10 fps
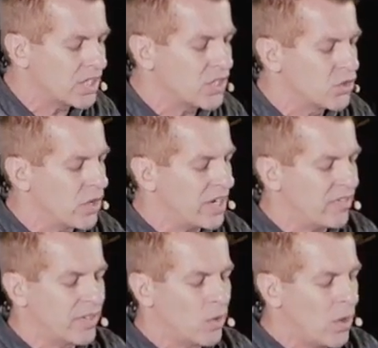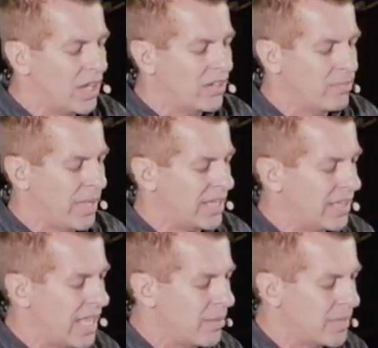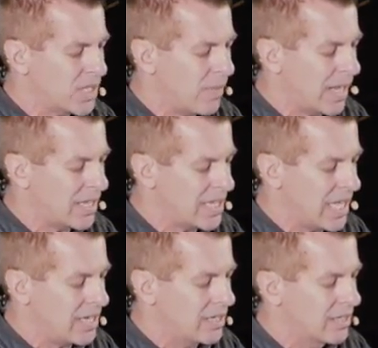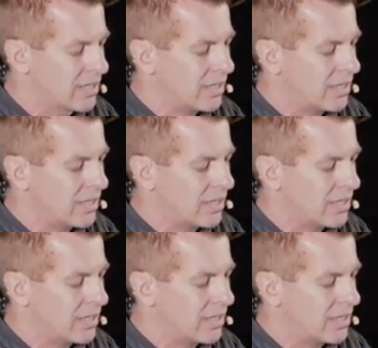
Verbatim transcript: to drink from the well of Bethlehem that's by the gate.